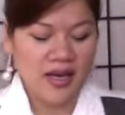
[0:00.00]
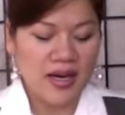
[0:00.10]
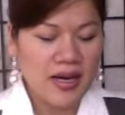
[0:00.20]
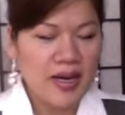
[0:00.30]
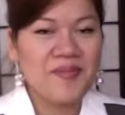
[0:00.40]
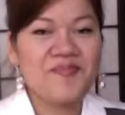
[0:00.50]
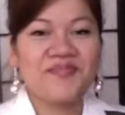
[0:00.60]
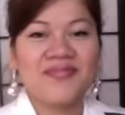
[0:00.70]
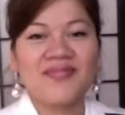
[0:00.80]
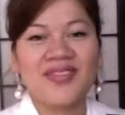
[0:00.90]
Um,
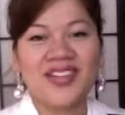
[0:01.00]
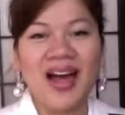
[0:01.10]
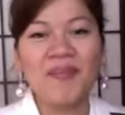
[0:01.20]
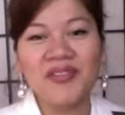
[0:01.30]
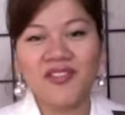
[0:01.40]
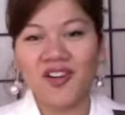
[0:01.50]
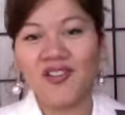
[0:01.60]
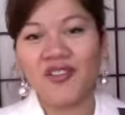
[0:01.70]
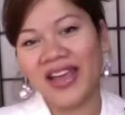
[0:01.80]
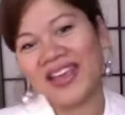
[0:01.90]
you know, I
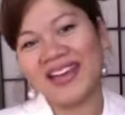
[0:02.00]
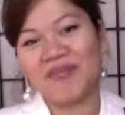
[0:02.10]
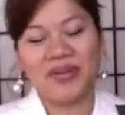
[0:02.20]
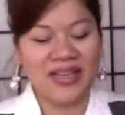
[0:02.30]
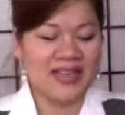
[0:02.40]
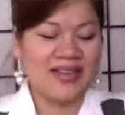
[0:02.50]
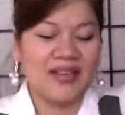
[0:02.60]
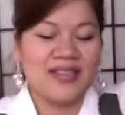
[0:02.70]
prefer red and pink.